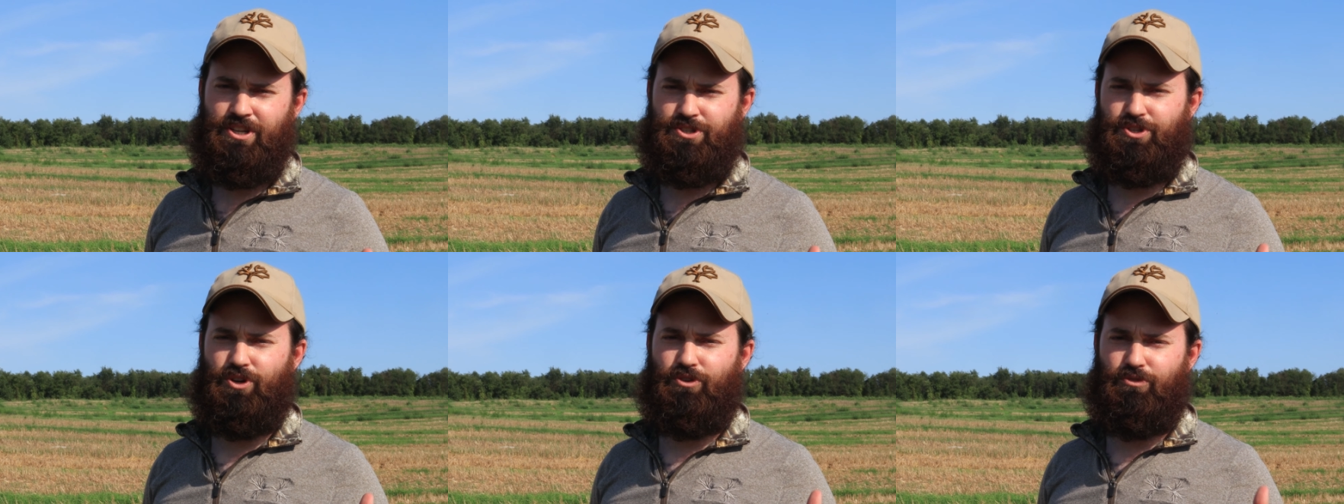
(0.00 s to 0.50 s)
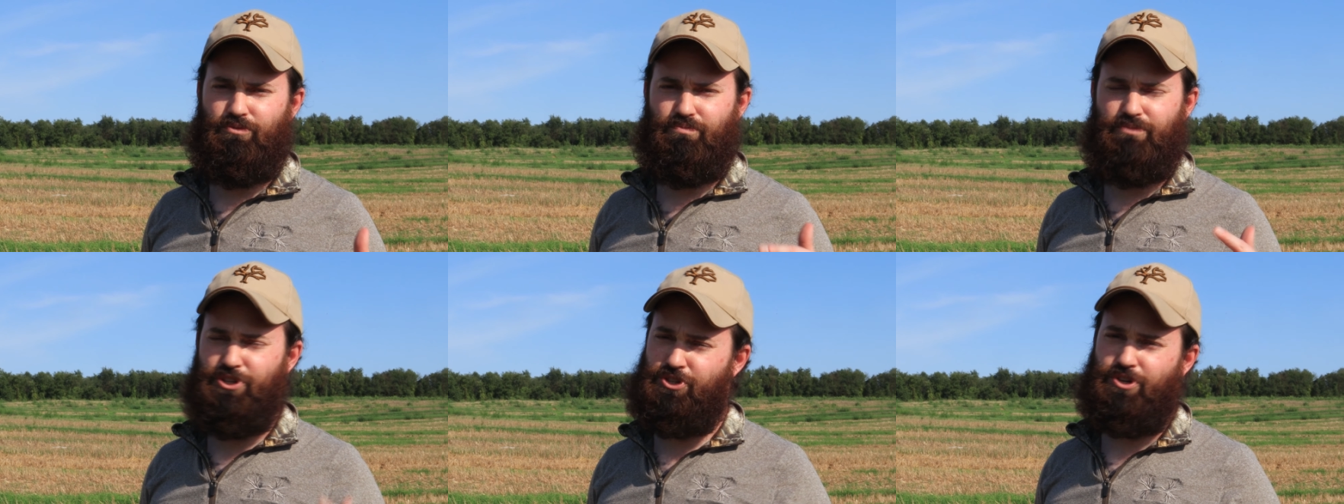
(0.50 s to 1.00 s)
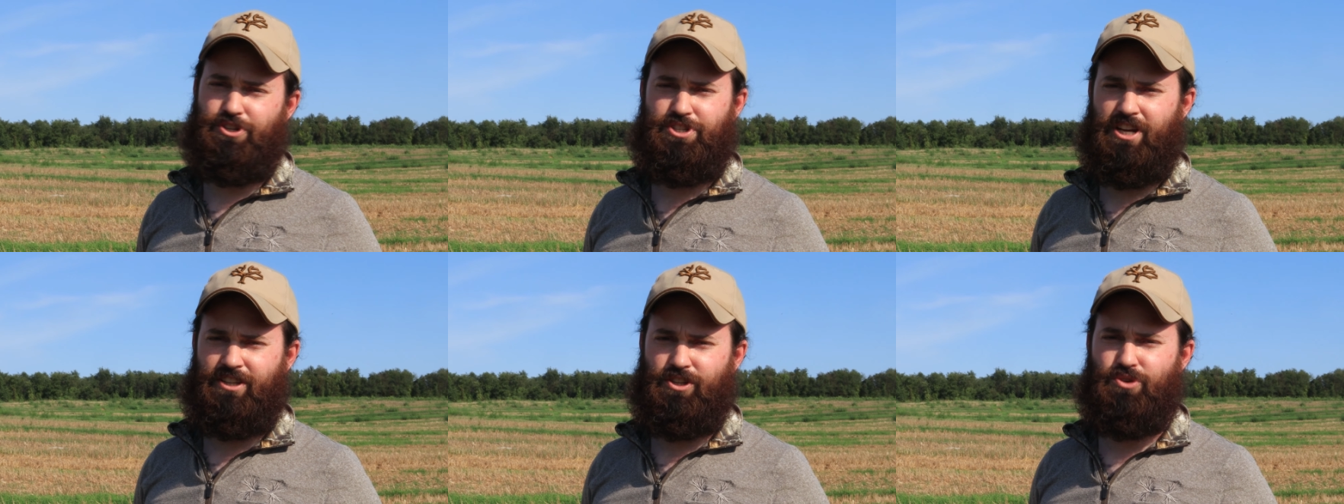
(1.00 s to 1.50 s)
So be sure to
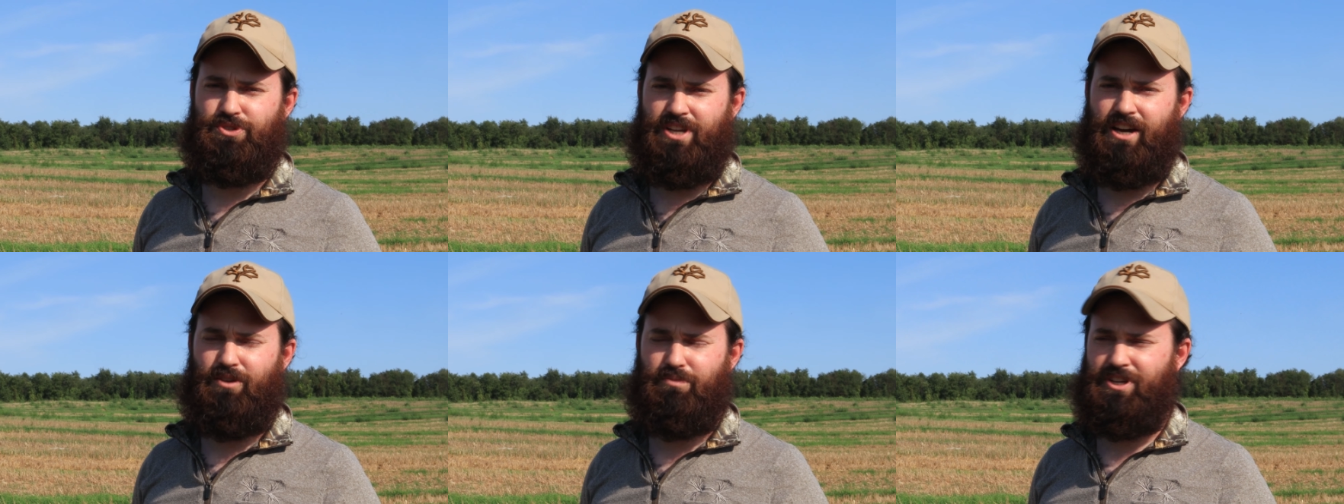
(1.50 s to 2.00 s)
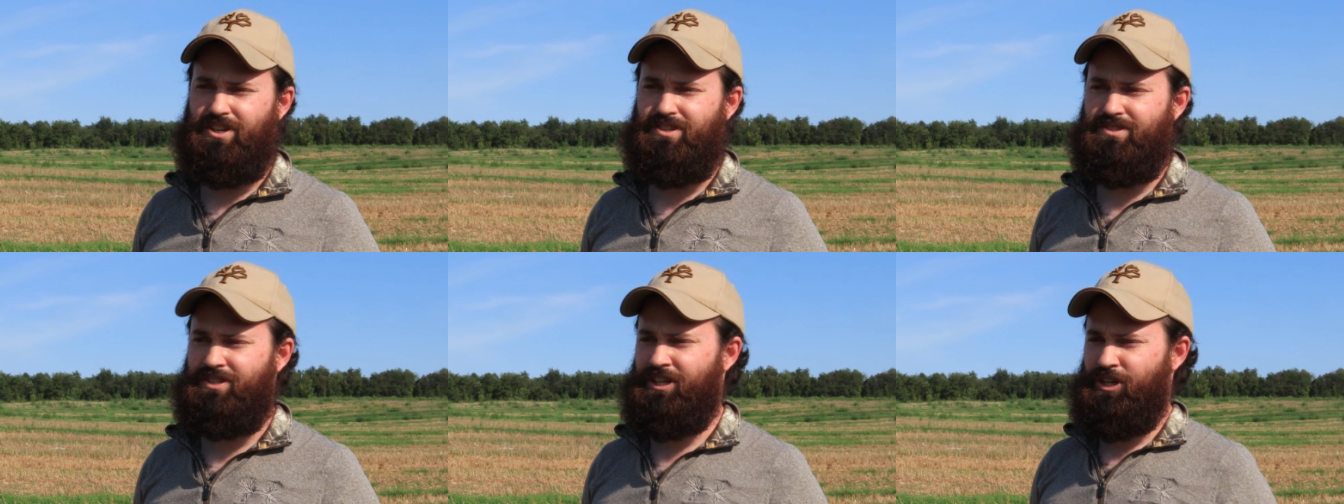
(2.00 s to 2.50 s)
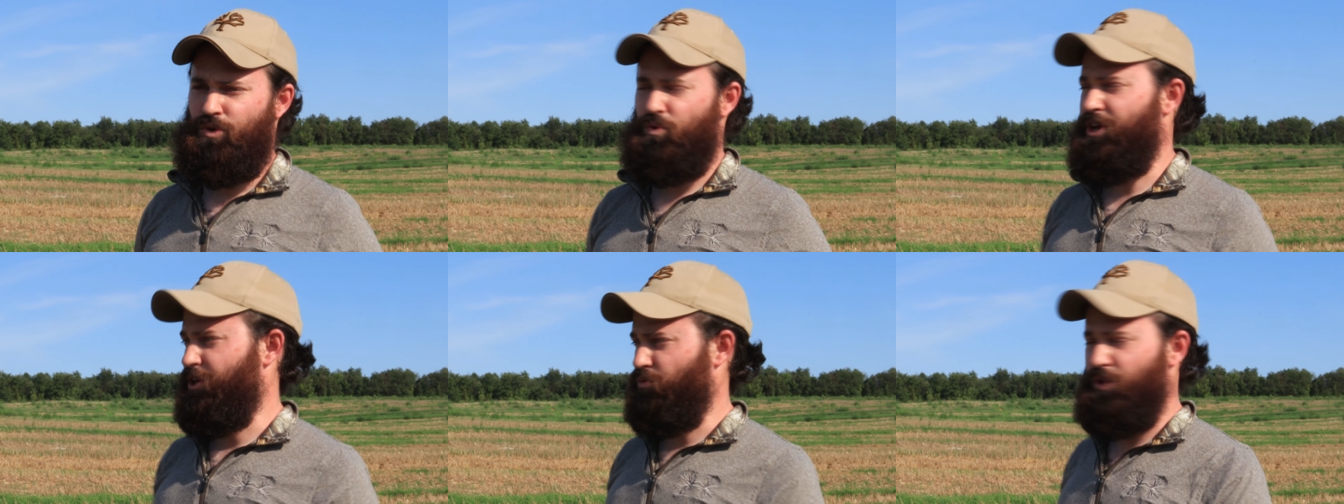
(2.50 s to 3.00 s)
check those out, because
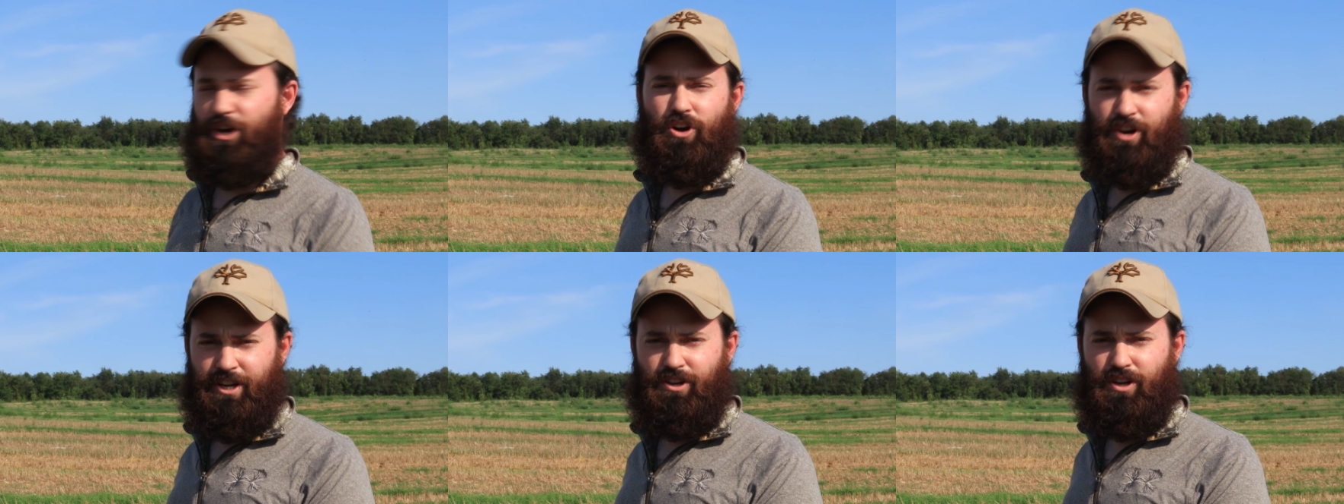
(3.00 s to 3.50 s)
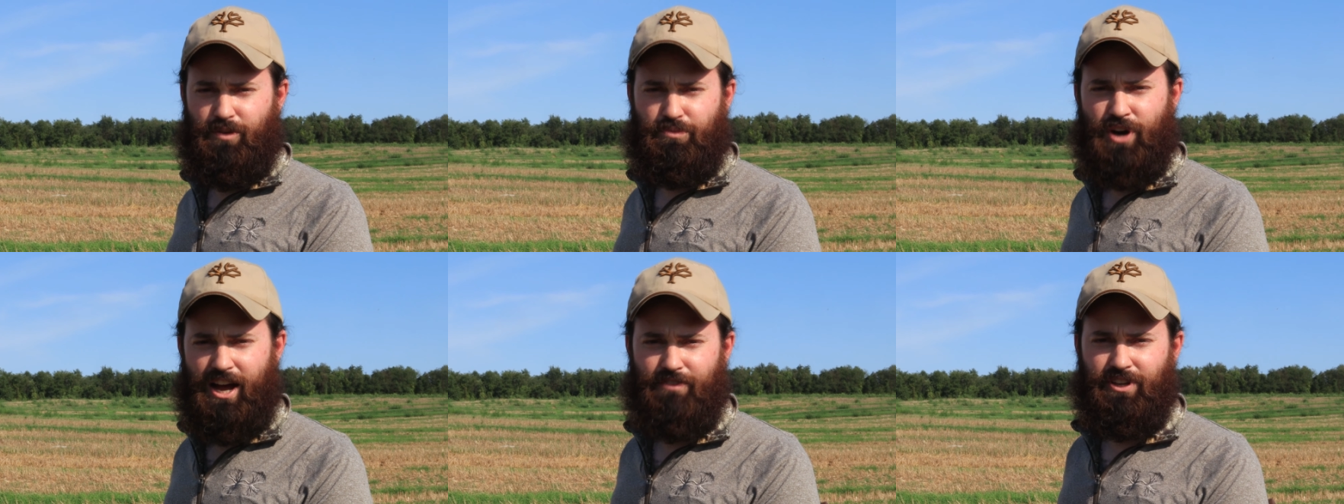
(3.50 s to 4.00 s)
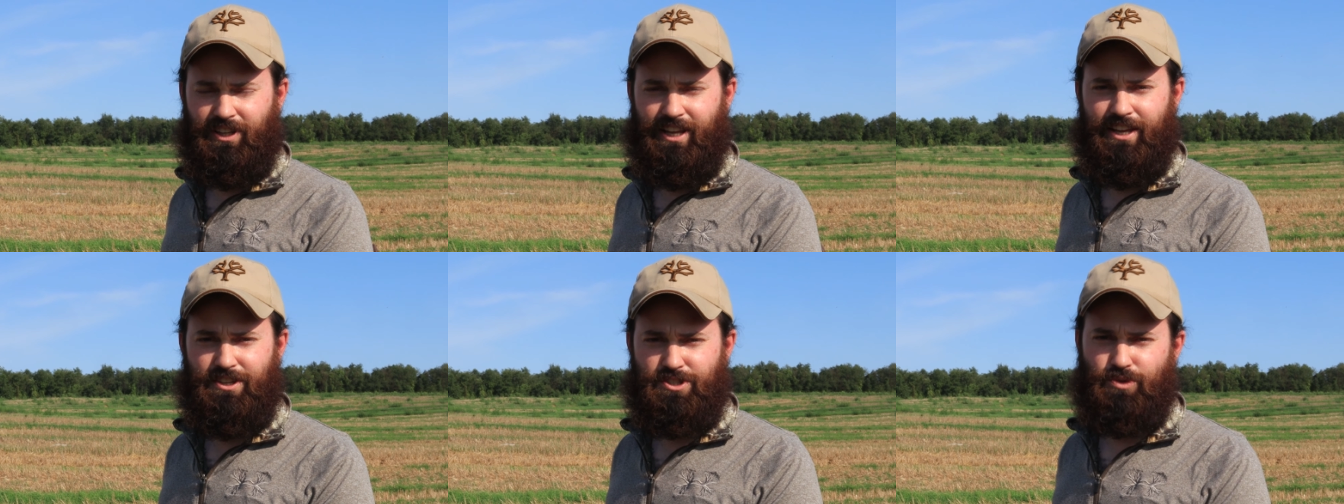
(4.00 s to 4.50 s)
we are here on private
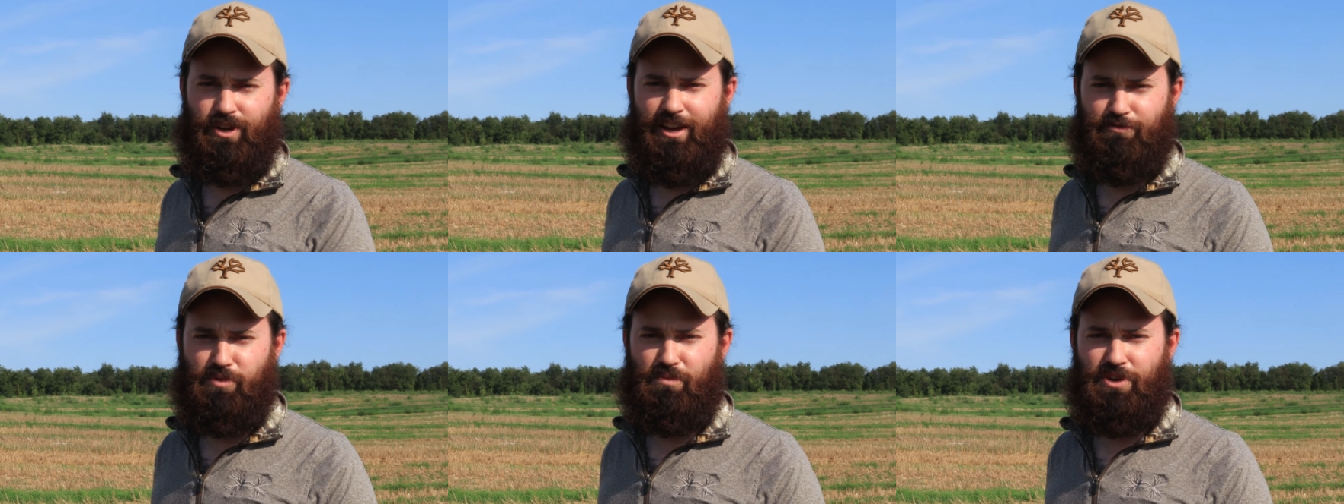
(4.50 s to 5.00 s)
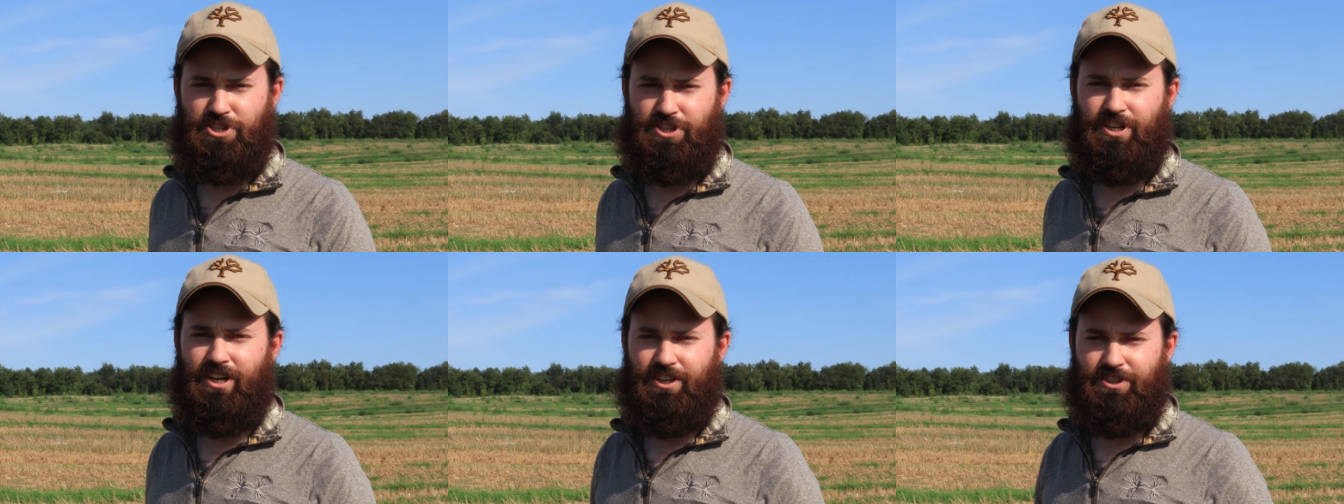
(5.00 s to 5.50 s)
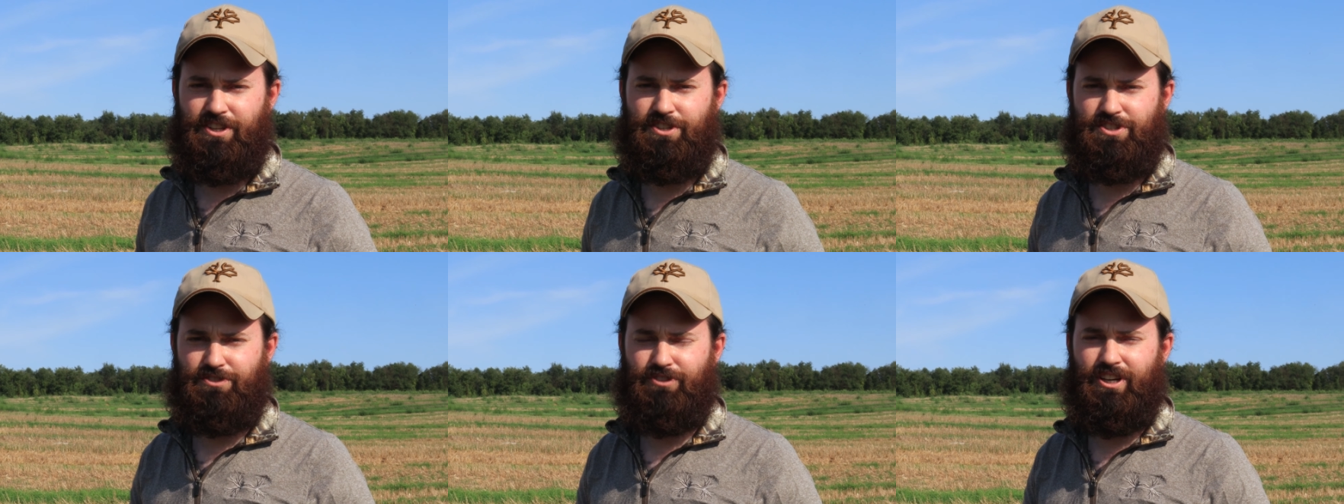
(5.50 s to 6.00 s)
land, so we have permission to hunt
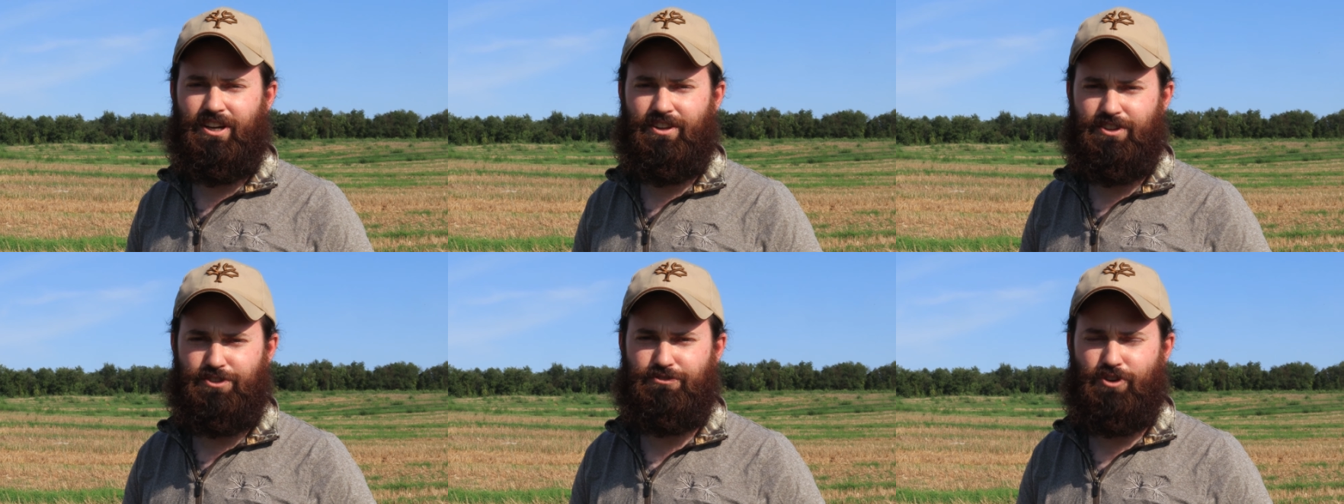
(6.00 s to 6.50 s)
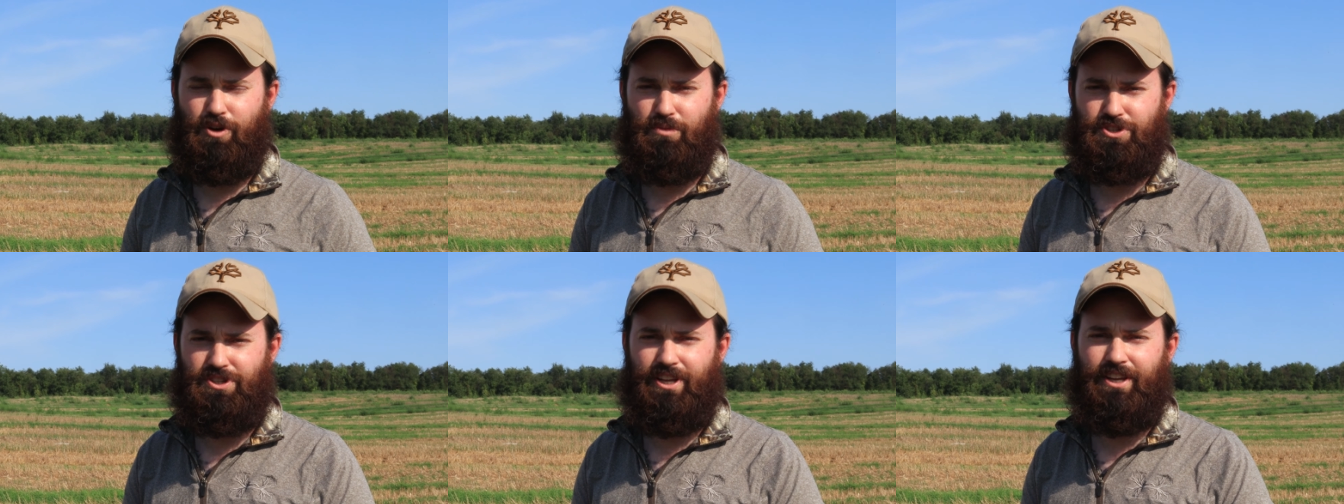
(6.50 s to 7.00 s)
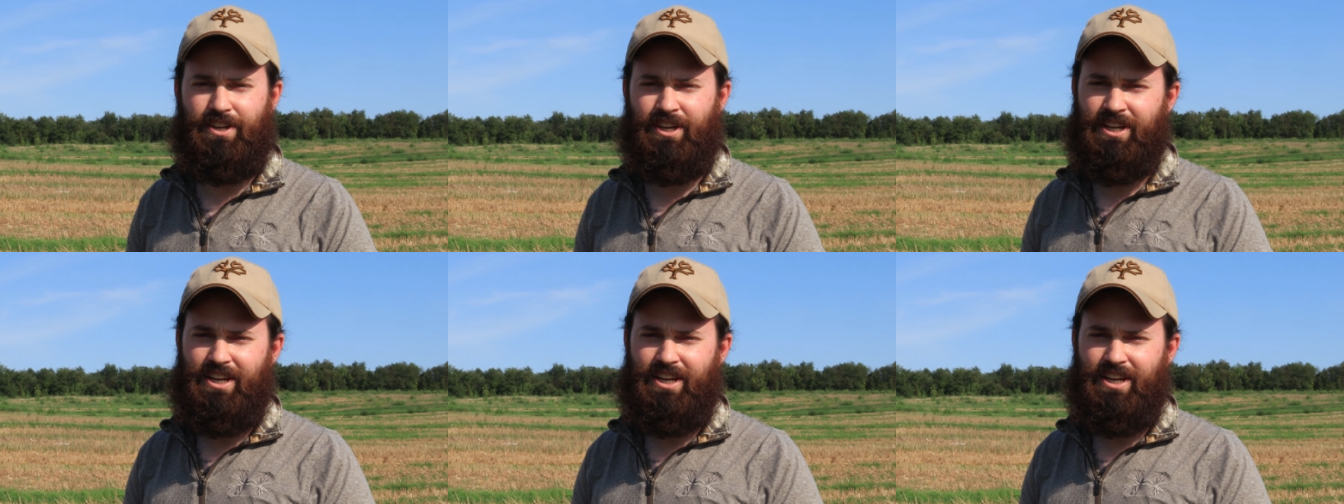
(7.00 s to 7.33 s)
this farmer's land,